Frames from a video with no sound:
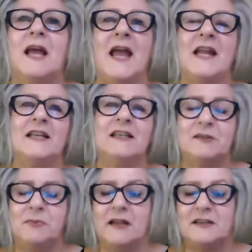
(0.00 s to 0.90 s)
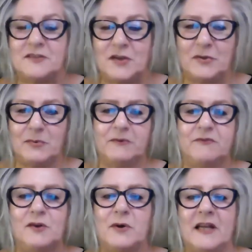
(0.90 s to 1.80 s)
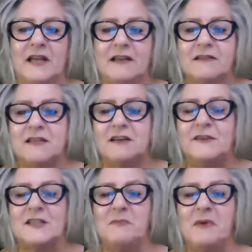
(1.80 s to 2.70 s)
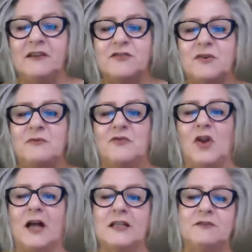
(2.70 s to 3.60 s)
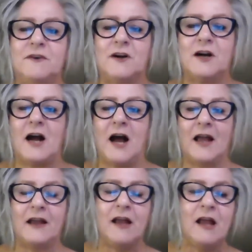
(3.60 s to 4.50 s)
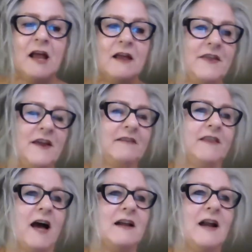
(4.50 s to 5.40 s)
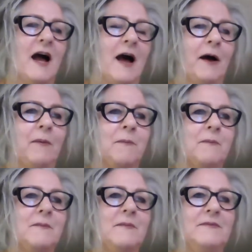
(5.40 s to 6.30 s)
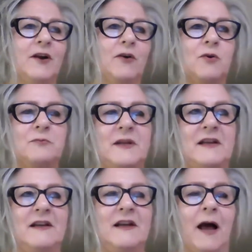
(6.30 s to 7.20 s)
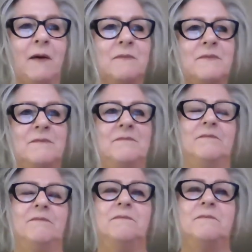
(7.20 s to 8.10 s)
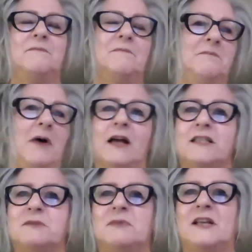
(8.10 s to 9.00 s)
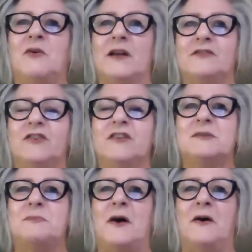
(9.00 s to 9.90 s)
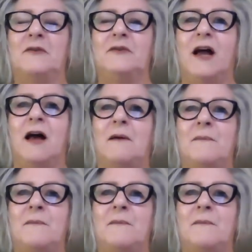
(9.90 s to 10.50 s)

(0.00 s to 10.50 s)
and depends who the reviewer is. If it's a mainstream philosopher, I think that there will be possibly questions about,